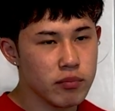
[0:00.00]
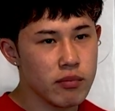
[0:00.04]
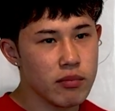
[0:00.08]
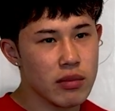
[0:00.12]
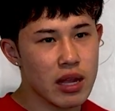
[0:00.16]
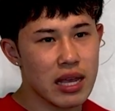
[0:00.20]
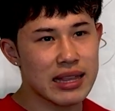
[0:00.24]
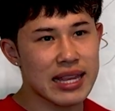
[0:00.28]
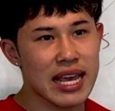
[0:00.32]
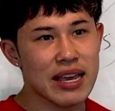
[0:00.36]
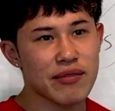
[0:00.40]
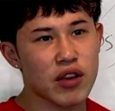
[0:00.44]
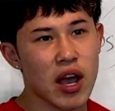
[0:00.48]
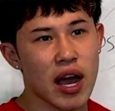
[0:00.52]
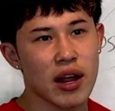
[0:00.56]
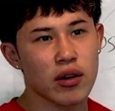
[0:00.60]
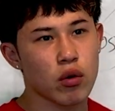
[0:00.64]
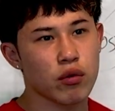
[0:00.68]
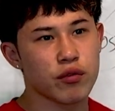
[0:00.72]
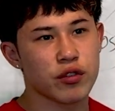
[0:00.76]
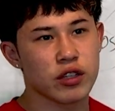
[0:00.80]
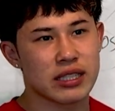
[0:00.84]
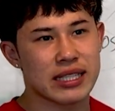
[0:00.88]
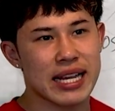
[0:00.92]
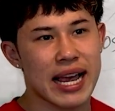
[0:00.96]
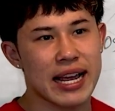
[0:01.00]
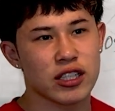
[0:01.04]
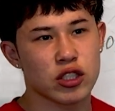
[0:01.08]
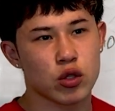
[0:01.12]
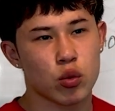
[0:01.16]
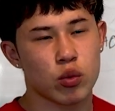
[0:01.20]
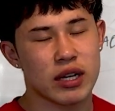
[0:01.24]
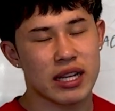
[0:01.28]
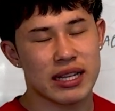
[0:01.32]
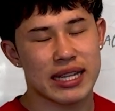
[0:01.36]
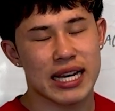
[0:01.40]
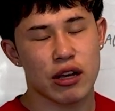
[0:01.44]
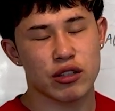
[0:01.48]
they've gotten over
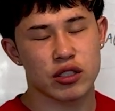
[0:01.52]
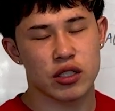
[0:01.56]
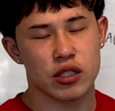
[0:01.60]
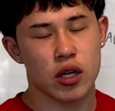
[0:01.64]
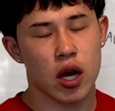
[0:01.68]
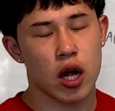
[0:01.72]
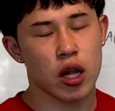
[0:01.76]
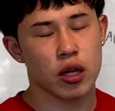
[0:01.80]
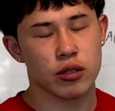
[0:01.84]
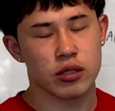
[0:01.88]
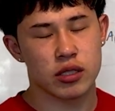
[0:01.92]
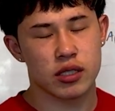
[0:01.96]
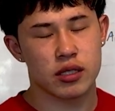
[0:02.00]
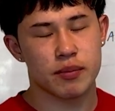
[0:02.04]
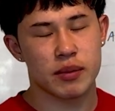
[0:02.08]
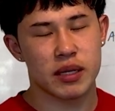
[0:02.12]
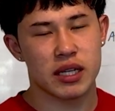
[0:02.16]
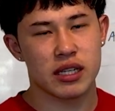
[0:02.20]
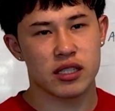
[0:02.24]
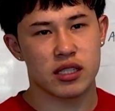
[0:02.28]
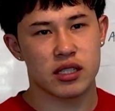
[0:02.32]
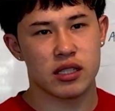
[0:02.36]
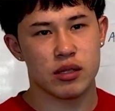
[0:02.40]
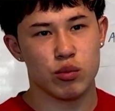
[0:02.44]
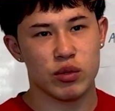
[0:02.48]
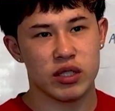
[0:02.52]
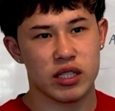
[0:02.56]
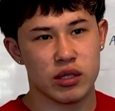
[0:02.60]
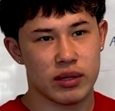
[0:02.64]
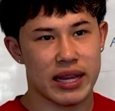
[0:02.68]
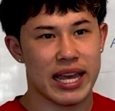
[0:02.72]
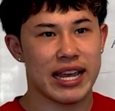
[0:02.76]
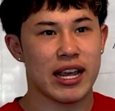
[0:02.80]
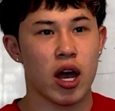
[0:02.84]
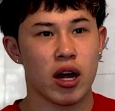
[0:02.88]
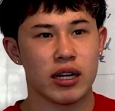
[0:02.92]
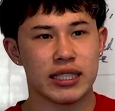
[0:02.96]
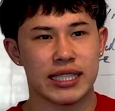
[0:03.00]
$10,000-$20,000 because they
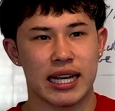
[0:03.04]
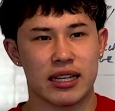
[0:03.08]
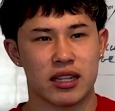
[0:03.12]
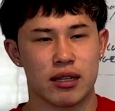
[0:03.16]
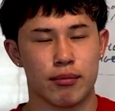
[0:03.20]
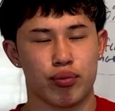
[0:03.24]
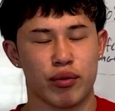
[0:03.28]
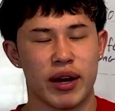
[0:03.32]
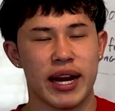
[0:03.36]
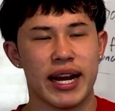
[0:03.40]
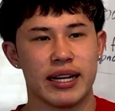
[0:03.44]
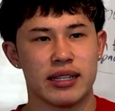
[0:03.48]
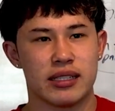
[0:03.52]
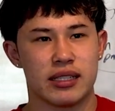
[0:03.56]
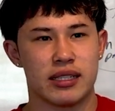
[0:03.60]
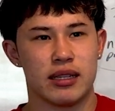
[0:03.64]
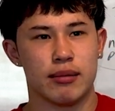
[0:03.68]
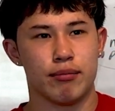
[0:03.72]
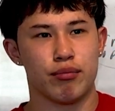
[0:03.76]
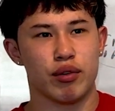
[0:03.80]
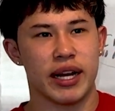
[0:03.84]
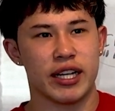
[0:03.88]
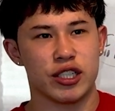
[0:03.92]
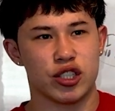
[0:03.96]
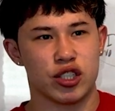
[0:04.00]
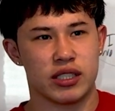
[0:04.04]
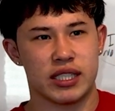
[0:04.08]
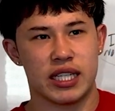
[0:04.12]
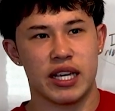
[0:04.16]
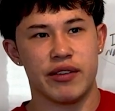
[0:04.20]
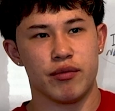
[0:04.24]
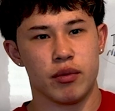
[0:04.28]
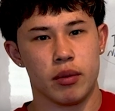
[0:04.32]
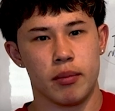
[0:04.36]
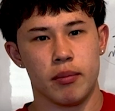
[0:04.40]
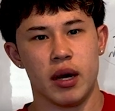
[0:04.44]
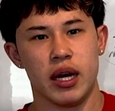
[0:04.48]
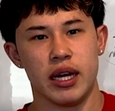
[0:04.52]
contact the brands and the brand just gave
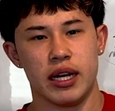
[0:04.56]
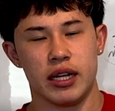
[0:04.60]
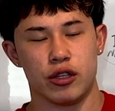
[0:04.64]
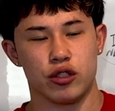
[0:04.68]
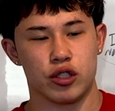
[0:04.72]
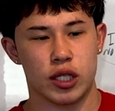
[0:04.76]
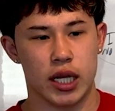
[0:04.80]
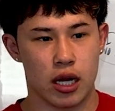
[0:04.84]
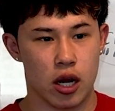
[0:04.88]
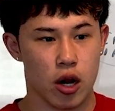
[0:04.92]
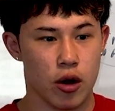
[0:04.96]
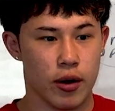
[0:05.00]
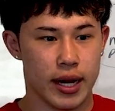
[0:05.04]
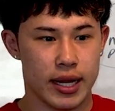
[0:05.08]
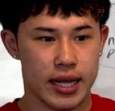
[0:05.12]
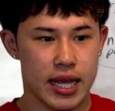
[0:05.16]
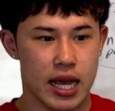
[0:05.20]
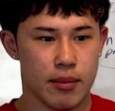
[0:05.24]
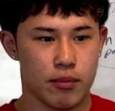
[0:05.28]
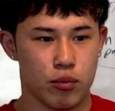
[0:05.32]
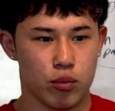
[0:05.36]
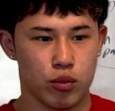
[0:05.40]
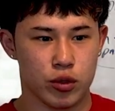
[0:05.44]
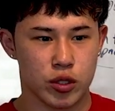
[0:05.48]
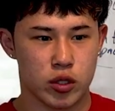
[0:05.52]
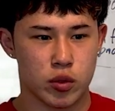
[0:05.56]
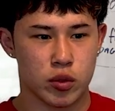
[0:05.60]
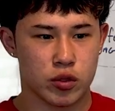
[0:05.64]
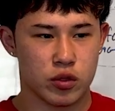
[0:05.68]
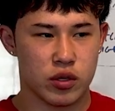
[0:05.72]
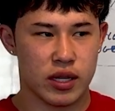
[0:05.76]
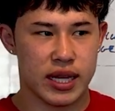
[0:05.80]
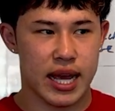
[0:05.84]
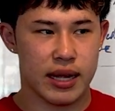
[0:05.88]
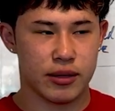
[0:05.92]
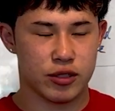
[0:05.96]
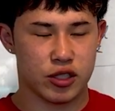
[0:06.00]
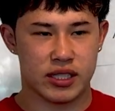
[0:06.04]
them the money because like, all right, yeah, we're supposed to do
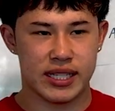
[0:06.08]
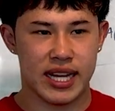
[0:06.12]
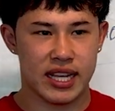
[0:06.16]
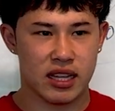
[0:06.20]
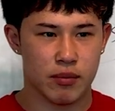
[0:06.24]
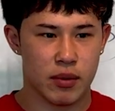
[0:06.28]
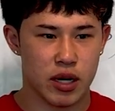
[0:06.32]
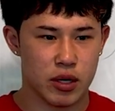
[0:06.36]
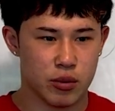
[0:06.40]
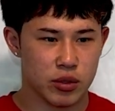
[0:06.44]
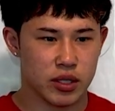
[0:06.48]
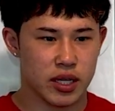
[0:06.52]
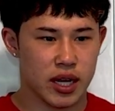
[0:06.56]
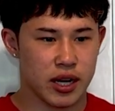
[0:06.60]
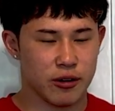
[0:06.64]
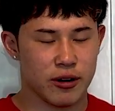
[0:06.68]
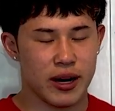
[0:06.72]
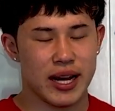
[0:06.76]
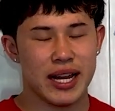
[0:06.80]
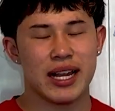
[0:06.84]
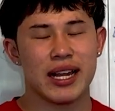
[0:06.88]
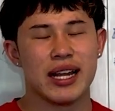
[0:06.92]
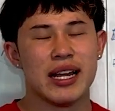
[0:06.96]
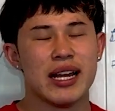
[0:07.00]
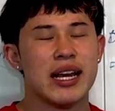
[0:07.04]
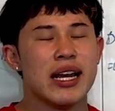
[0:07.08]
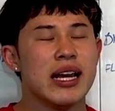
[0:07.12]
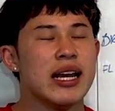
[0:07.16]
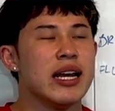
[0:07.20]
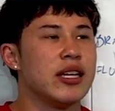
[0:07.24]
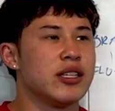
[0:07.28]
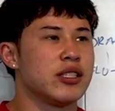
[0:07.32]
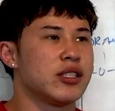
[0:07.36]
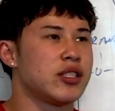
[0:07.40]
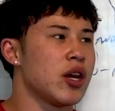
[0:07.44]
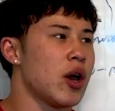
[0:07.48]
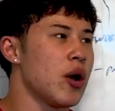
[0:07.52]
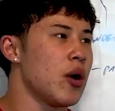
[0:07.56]
that, just take the money, we're done, right?
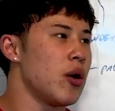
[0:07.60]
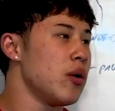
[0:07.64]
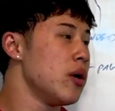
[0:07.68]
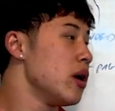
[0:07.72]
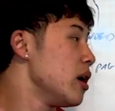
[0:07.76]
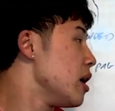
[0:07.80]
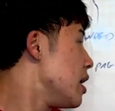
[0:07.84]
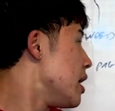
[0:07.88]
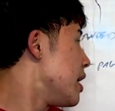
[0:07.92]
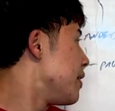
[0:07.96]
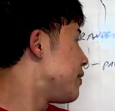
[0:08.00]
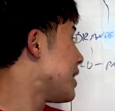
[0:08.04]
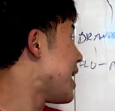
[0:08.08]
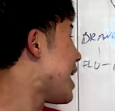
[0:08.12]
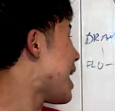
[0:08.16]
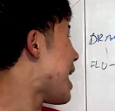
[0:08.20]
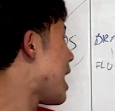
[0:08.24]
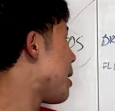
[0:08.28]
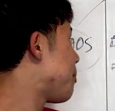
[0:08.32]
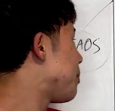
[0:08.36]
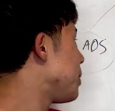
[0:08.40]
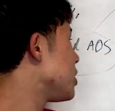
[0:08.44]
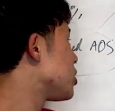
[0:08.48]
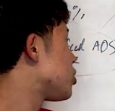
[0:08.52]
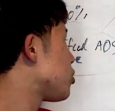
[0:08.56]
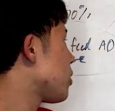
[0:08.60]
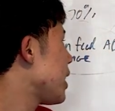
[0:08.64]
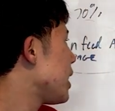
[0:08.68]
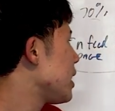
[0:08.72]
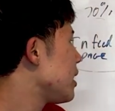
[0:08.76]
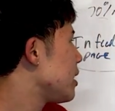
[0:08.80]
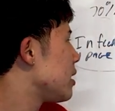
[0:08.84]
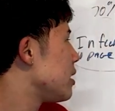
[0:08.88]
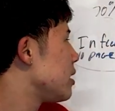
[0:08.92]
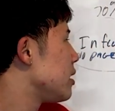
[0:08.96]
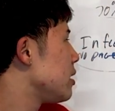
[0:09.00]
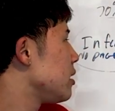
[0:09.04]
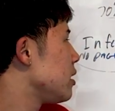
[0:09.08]
So that happens, right?
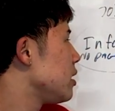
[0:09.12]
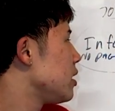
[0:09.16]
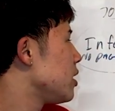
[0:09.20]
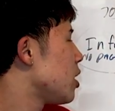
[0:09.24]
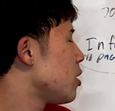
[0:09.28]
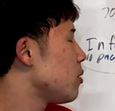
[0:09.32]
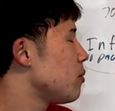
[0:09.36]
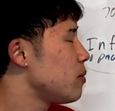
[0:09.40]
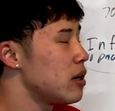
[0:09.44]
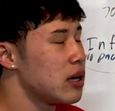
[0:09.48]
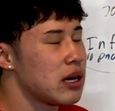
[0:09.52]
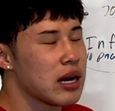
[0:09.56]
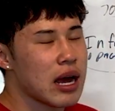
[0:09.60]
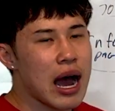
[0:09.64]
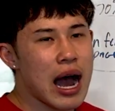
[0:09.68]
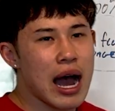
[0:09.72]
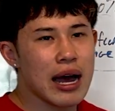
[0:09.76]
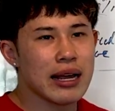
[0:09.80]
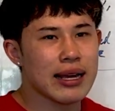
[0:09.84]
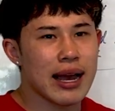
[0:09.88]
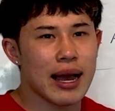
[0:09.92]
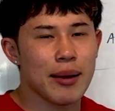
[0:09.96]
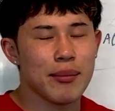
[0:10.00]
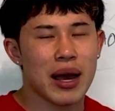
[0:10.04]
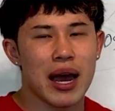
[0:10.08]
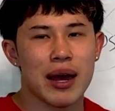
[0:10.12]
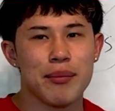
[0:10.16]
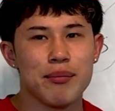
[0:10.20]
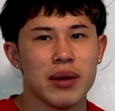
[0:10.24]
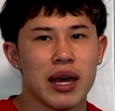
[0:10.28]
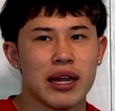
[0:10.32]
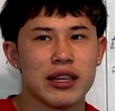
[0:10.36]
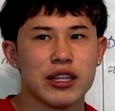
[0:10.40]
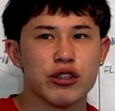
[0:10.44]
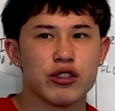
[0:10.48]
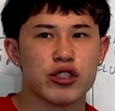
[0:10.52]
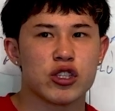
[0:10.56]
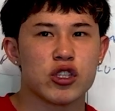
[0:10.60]

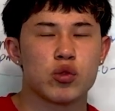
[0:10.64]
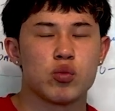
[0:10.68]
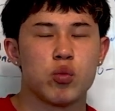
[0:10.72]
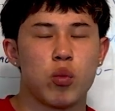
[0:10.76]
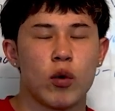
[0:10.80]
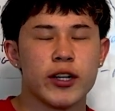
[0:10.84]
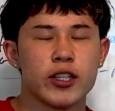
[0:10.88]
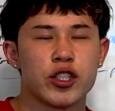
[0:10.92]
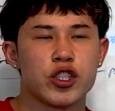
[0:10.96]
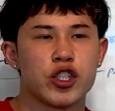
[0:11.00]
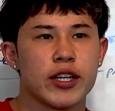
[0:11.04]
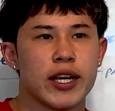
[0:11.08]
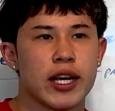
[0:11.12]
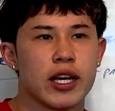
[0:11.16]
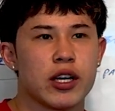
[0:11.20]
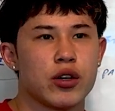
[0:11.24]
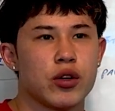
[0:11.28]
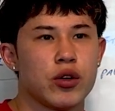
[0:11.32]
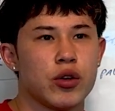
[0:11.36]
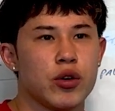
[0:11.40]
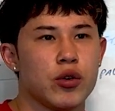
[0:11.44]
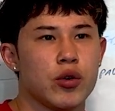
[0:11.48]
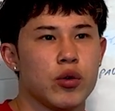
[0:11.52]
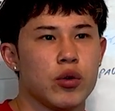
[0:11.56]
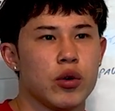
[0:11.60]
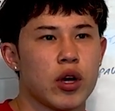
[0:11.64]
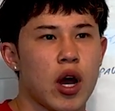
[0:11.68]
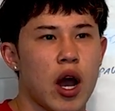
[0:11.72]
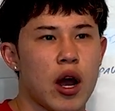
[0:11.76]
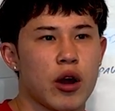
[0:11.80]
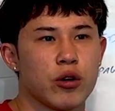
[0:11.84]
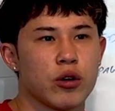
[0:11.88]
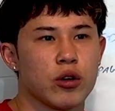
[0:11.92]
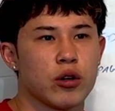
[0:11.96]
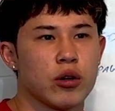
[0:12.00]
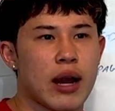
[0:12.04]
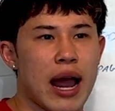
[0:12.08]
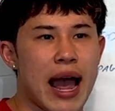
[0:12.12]
There's this one chick who got
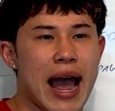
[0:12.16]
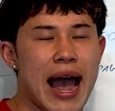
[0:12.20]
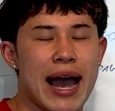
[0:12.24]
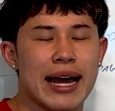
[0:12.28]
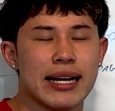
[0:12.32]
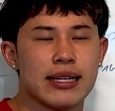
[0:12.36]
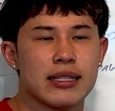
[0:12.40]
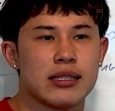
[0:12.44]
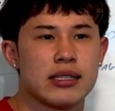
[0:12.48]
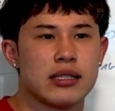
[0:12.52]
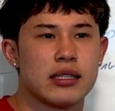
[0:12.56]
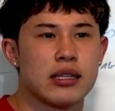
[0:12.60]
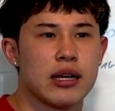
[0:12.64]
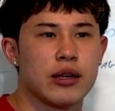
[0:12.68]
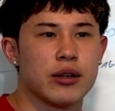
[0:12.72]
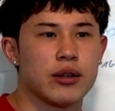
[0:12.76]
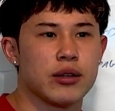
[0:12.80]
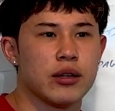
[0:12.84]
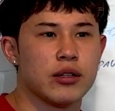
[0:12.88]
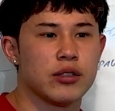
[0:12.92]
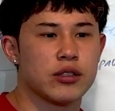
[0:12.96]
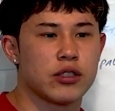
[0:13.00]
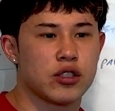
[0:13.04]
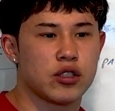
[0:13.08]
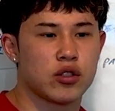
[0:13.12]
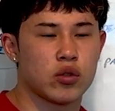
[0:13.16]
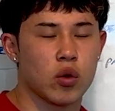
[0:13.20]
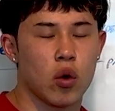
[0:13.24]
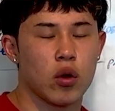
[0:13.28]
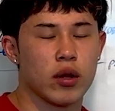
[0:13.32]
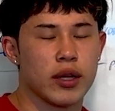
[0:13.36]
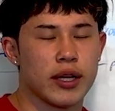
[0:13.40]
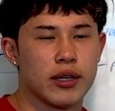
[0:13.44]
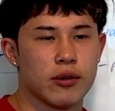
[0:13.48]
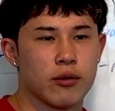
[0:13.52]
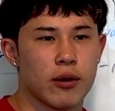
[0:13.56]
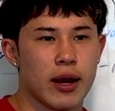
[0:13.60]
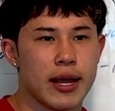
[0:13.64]
her ads
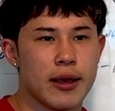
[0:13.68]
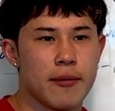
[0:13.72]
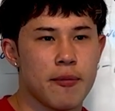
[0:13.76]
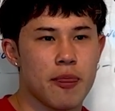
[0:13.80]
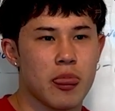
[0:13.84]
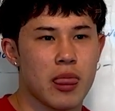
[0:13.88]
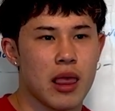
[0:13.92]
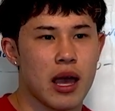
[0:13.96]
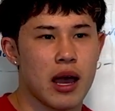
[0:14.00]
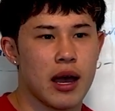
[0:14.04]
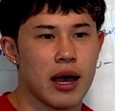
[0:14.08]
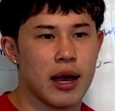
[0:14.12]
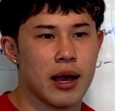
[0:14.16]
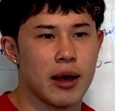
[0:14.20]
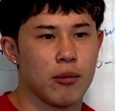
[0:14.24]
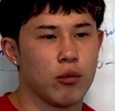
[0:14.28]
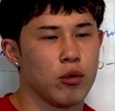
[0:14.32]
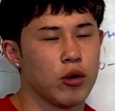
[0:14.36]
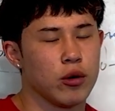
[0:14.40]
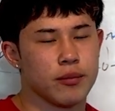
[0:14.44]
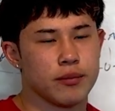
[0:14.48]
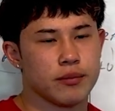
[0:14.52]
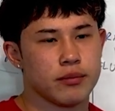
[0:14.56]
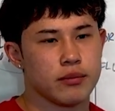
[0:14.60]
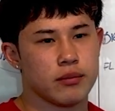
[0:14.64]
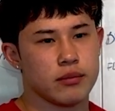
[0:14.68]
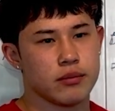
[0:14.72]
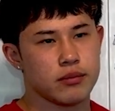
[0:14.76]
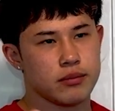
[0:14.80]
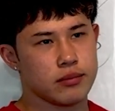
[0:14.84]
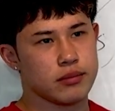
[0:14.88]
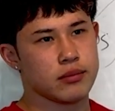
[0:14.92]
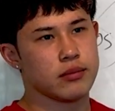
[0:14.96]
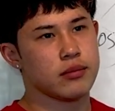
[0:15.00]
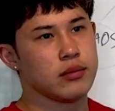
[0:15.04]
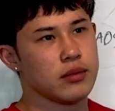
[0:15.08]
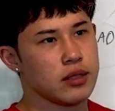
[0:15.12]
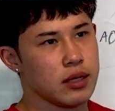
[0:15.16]
stolen, right?
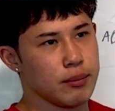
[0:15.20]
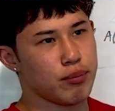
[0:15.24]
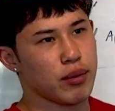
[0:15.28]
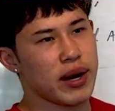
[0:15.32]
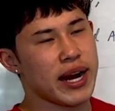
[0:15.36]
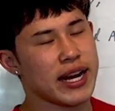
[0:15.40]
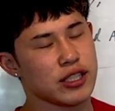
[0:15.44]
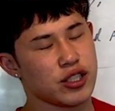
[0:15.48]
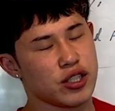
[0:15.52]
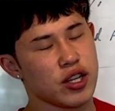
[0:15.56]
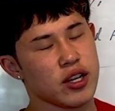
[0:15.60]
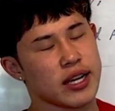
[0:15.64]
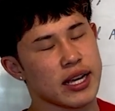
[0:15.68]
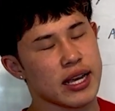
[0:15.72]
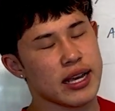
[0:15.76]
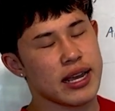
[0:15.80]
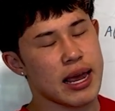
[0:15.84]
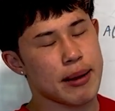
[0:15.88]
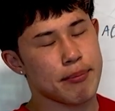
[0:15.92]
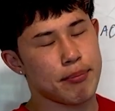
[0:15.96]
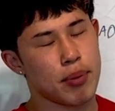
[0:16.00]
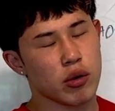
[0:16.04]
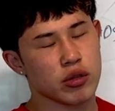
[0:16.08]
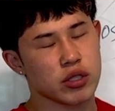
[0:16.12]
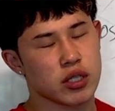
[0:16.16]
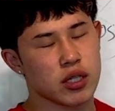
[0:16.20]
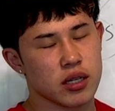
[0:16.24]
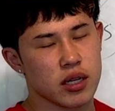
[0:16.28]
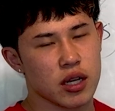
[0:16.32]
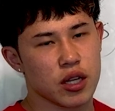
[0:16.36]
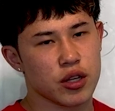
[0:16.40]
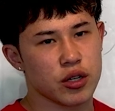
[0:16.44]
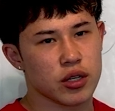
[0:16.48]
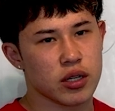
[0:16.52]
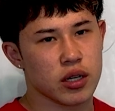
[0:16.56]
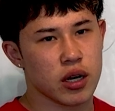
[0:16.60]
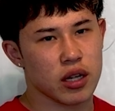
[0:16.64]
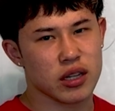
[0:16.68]
The brand took it and posted
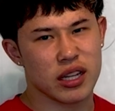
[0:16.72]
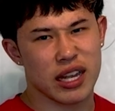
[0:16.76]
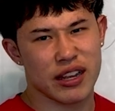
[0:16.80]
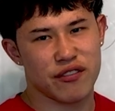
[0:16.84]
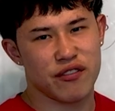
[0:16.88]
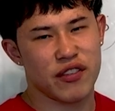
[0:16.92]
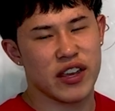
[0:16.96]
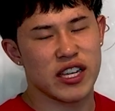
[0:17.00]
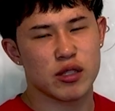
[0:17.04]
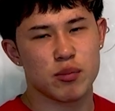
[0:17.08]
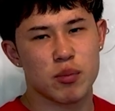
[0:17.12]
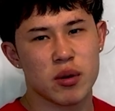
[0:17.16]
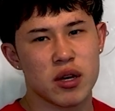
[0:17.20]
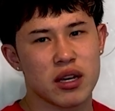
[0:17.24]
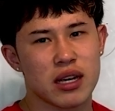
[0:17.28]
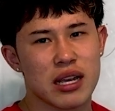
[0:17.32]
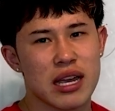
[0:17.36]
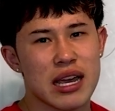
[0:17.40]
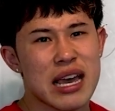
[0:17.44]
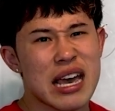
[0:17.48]
another on like Facebook.